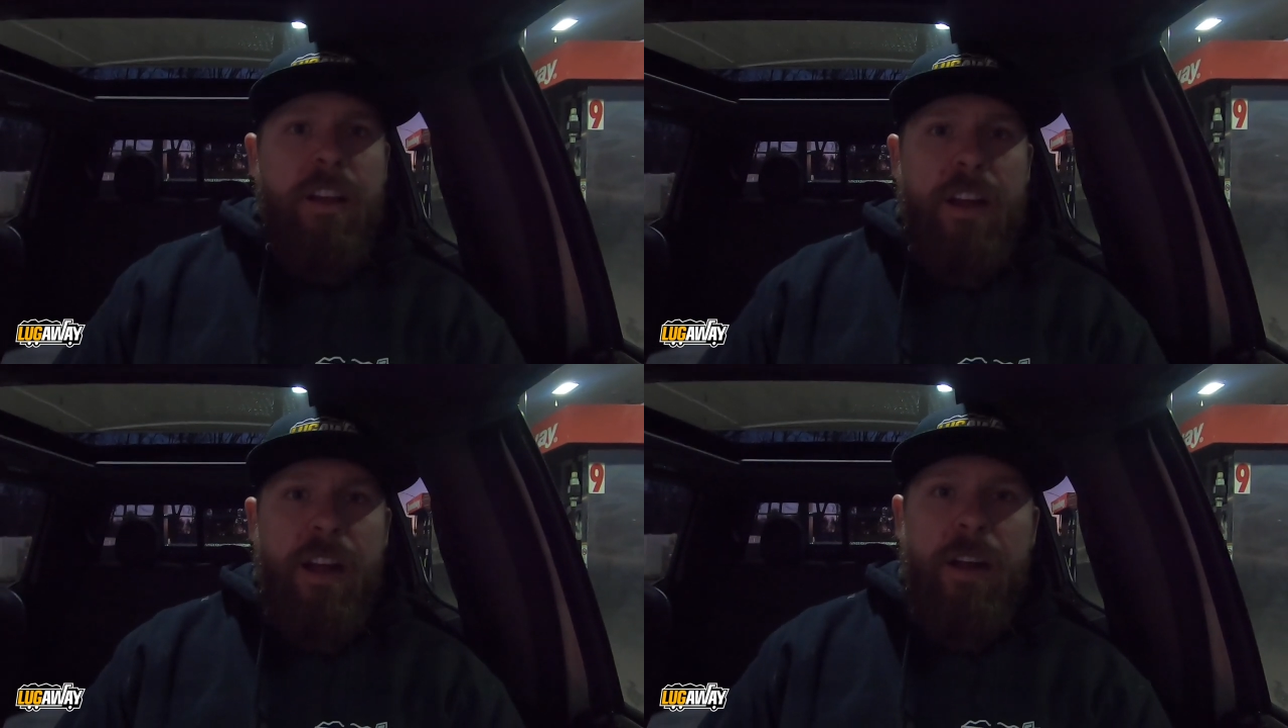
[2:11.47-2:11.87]

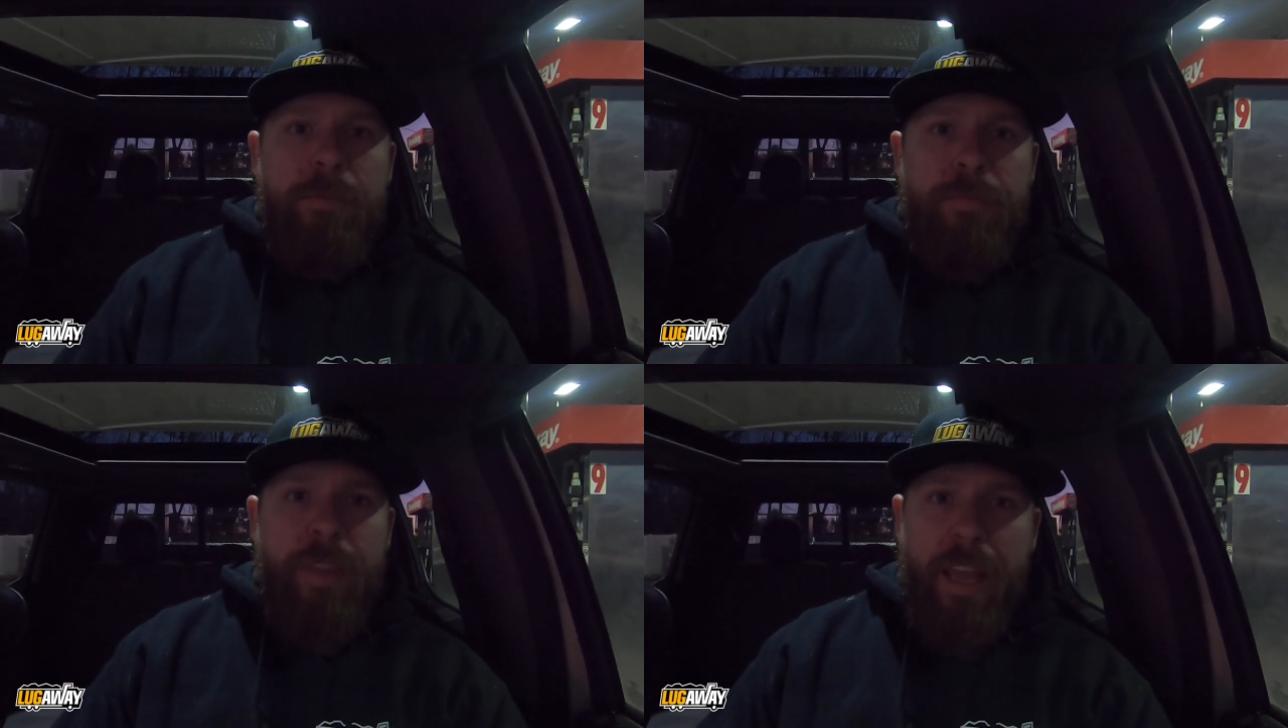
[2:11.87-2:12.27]

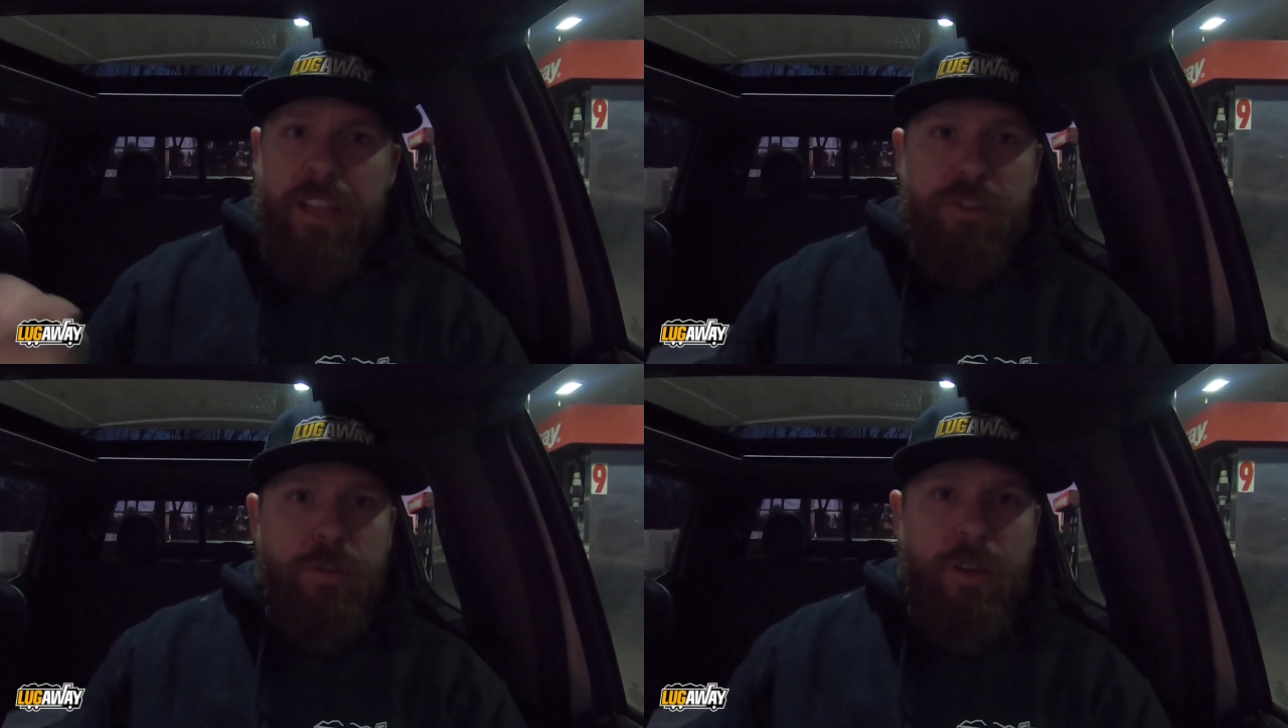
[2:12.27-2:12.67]
Um, they
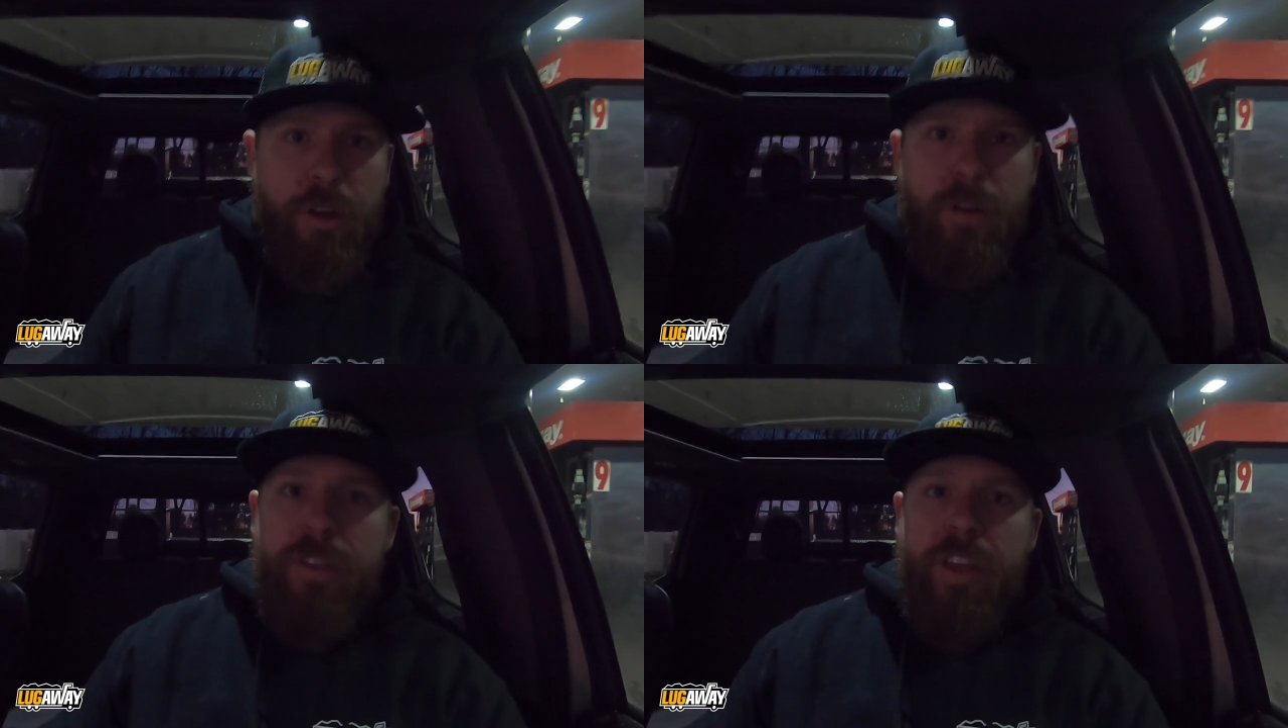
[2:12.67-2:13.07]
can do their
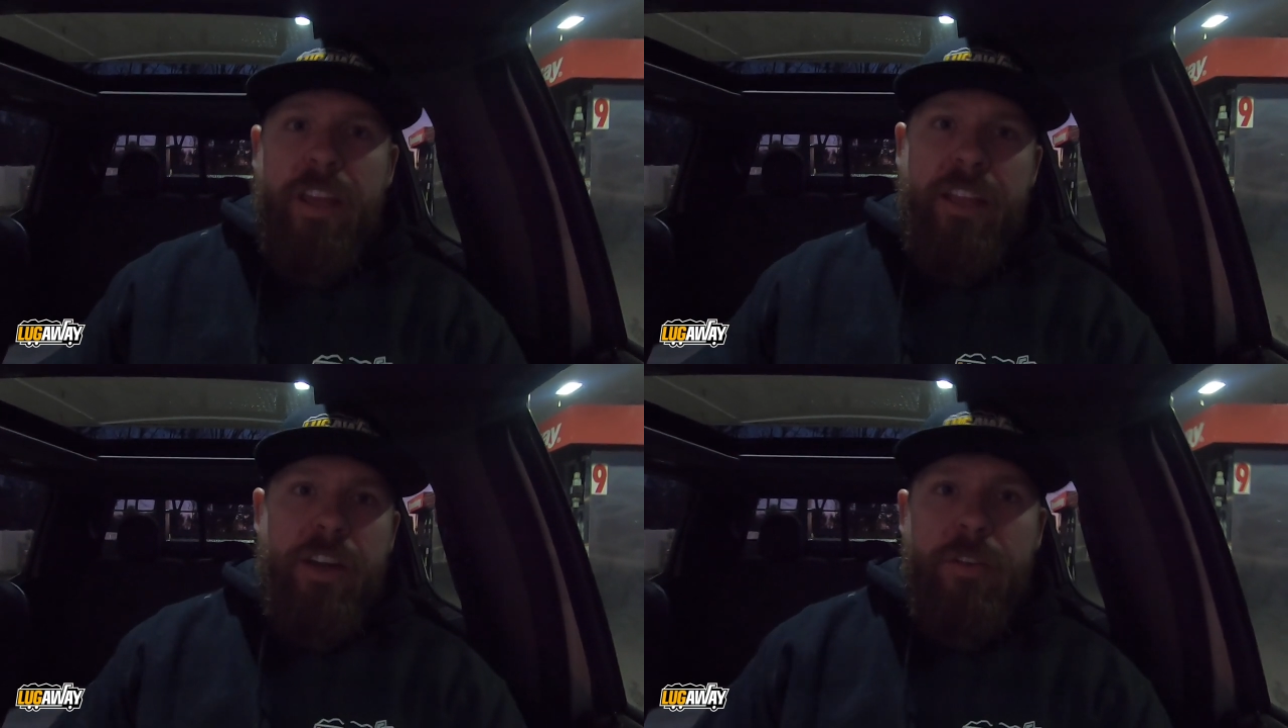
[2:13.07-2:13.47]
own
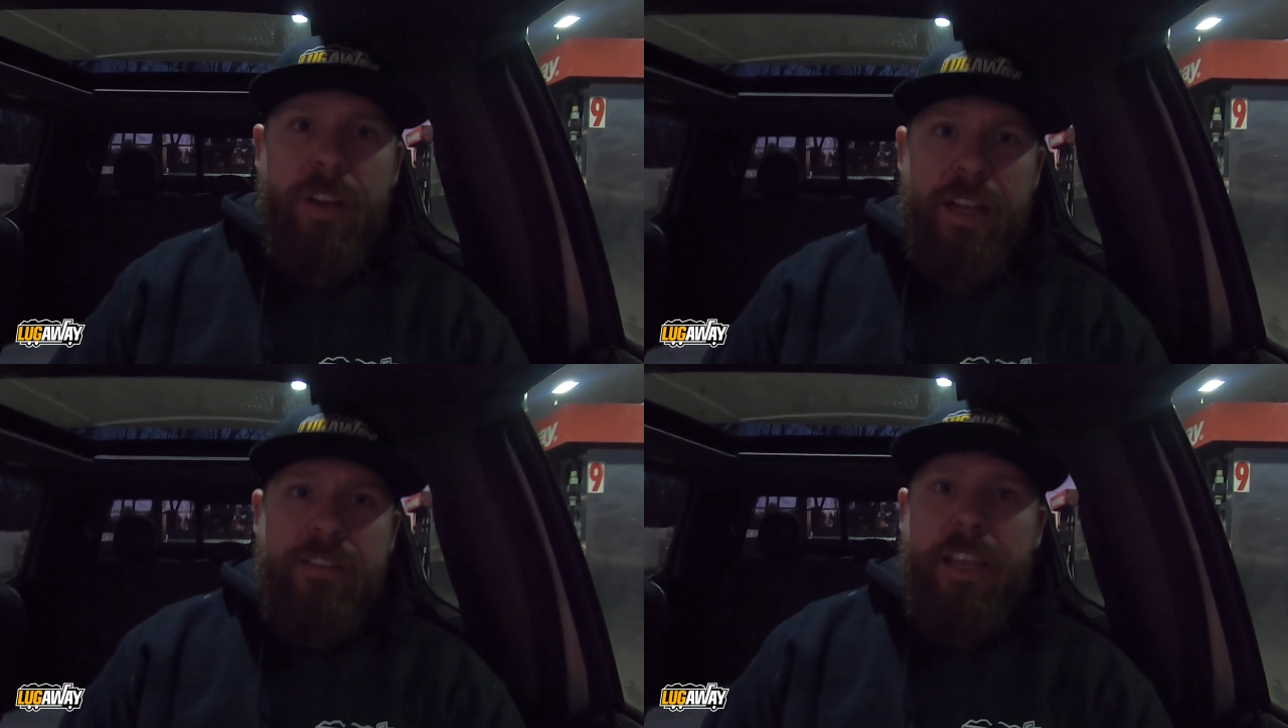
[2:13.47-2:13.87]
thing. They know they're
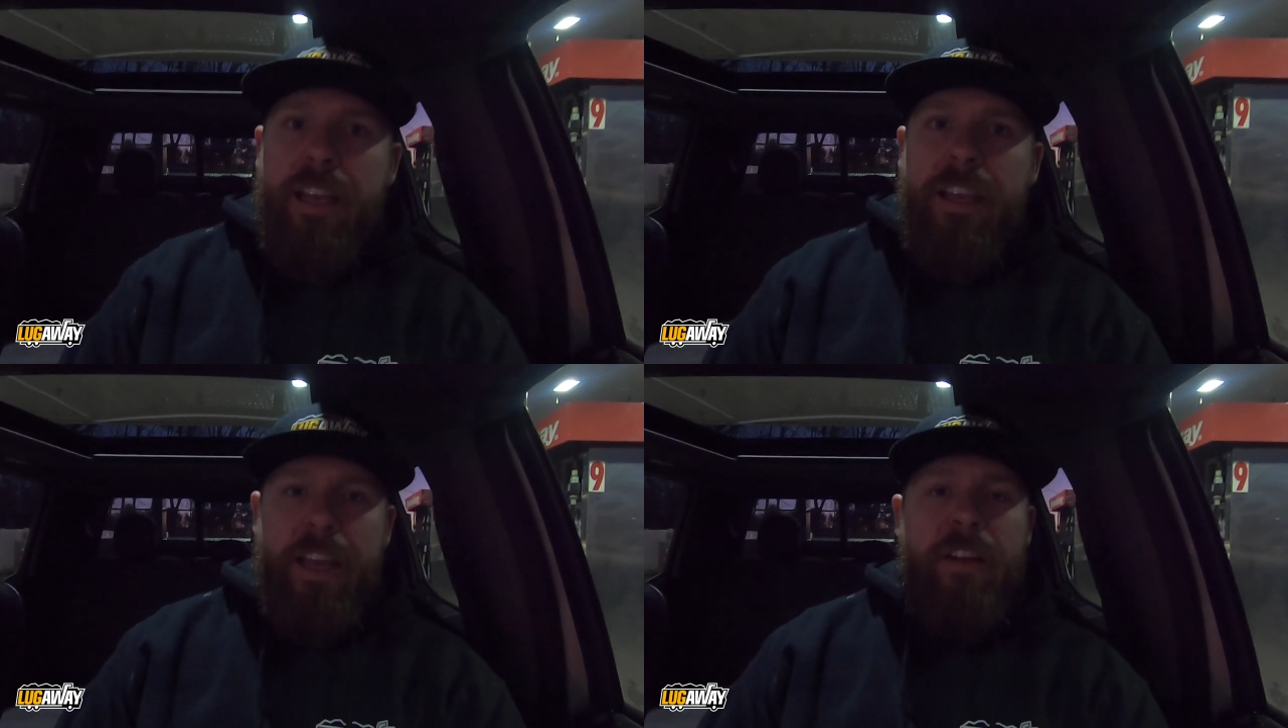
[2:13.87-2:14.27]
getting
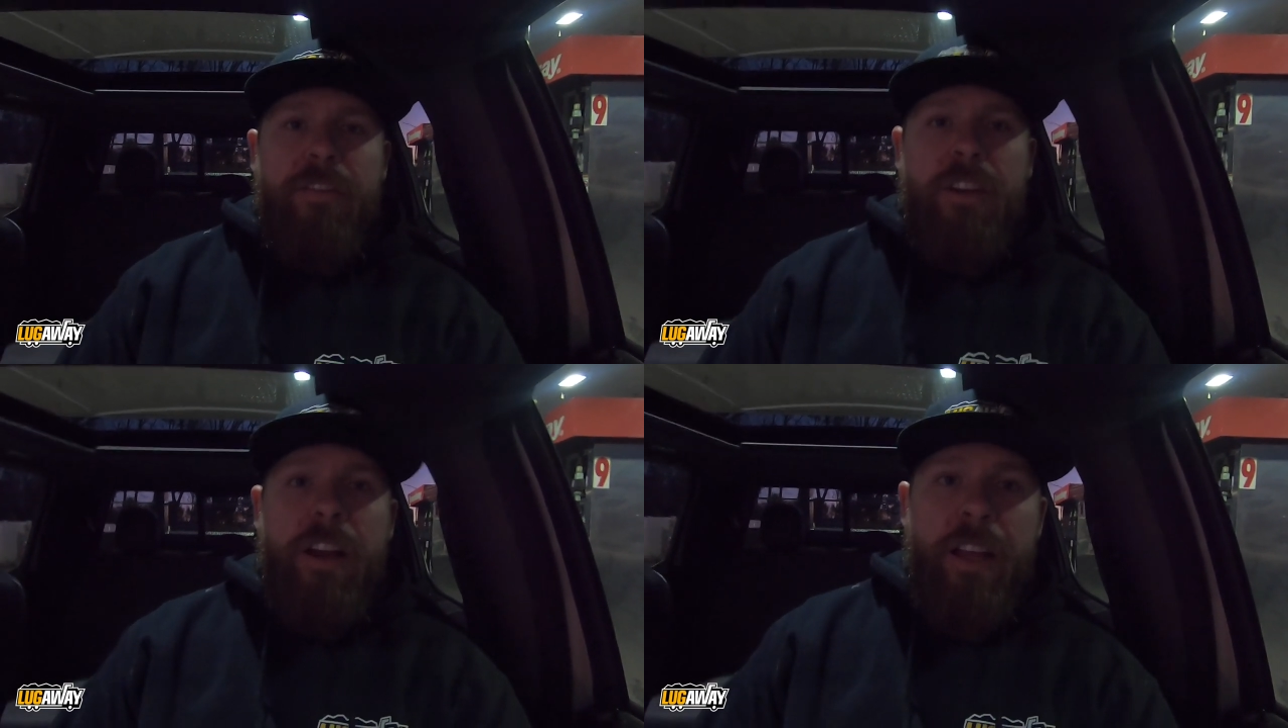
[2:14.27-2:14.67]
taken care of.
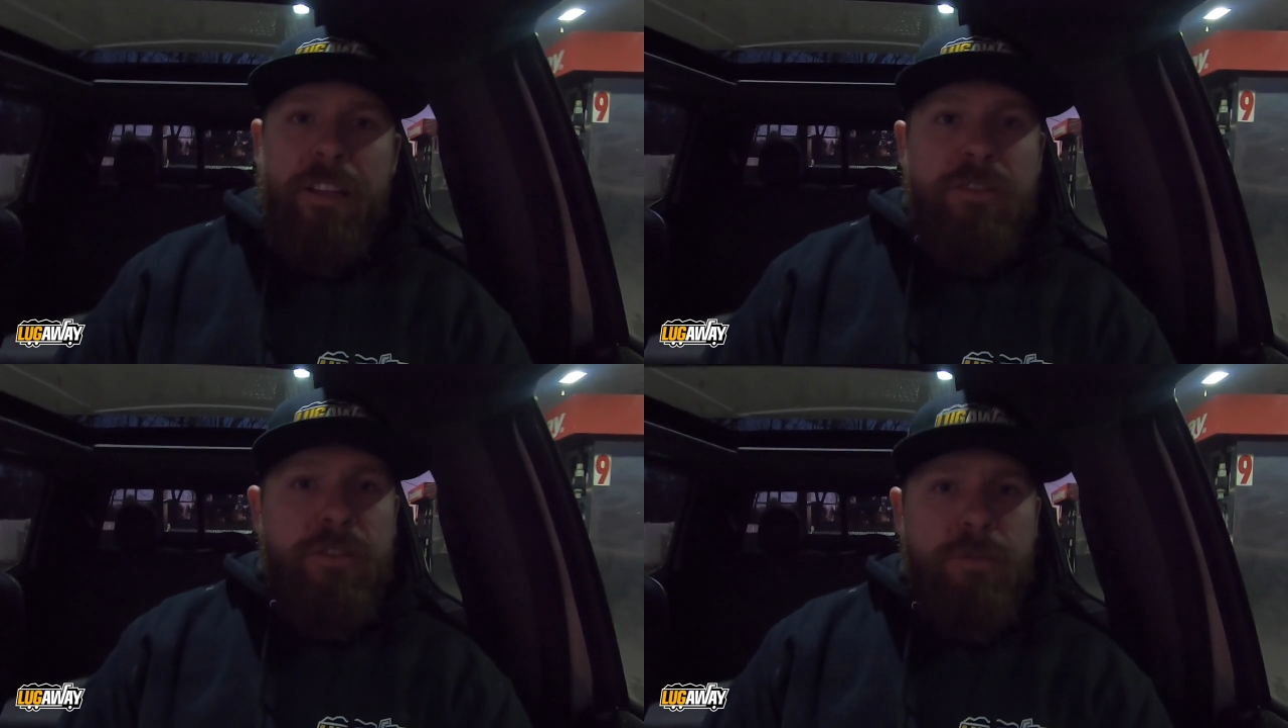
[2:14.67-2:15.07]
They're not
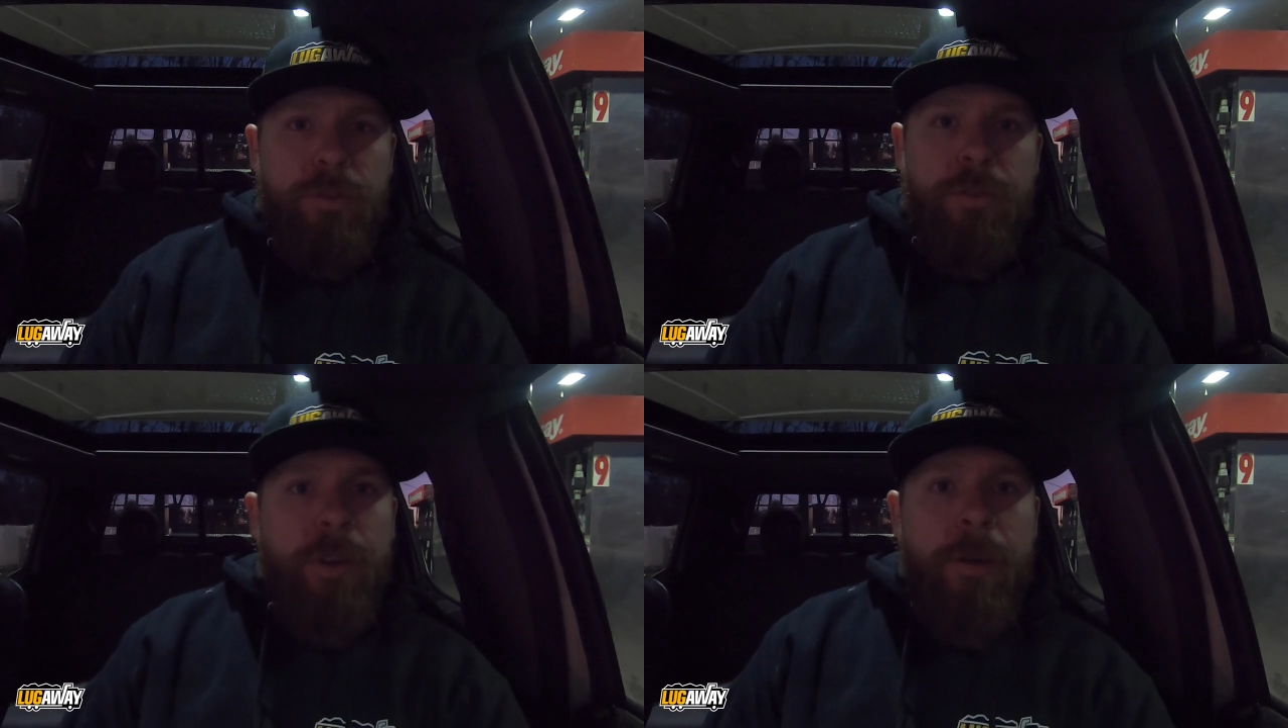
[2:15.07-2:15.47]
getting
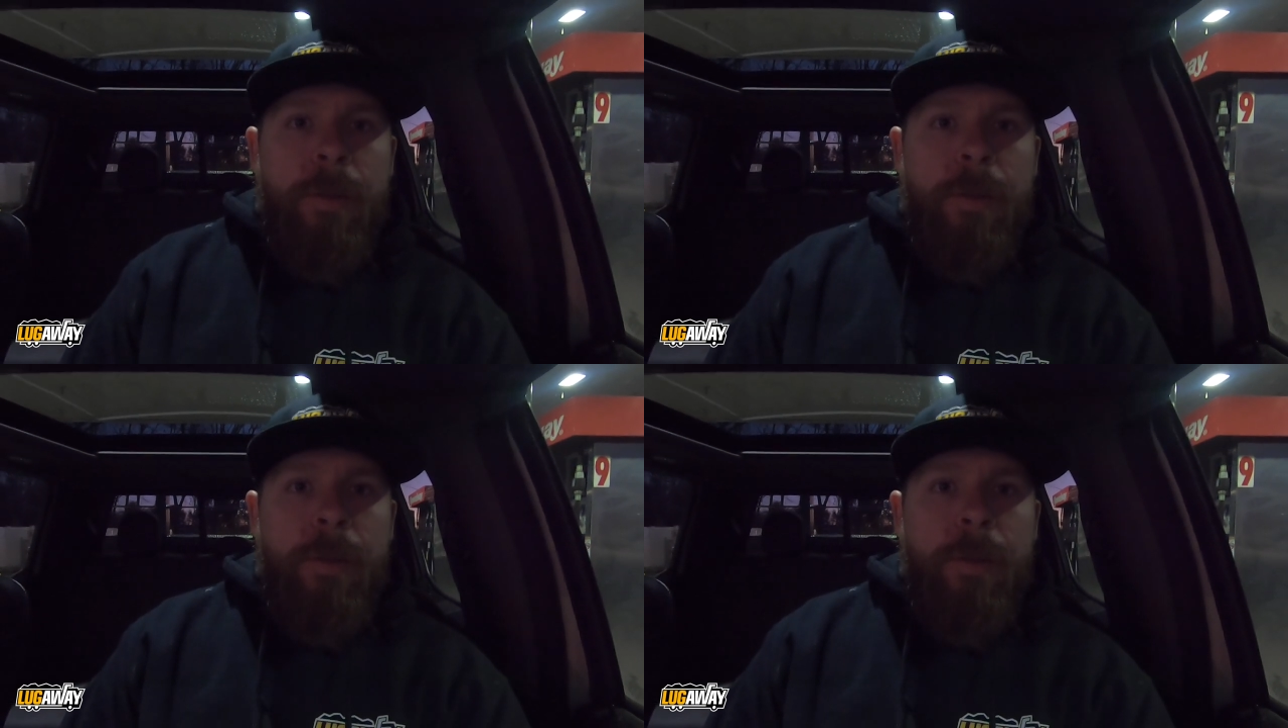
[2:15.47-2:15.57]
screwed.